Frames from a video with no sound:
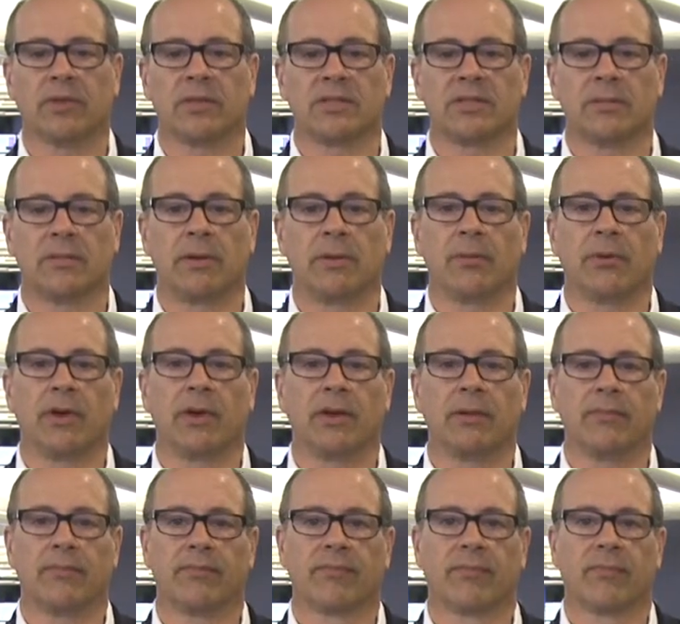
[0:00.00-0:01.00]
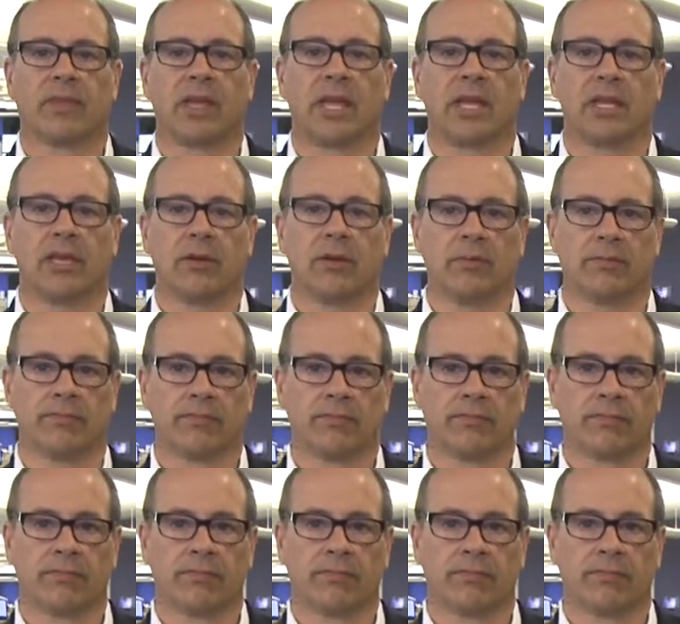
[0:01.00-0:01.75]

Please give me a ring. Thank you.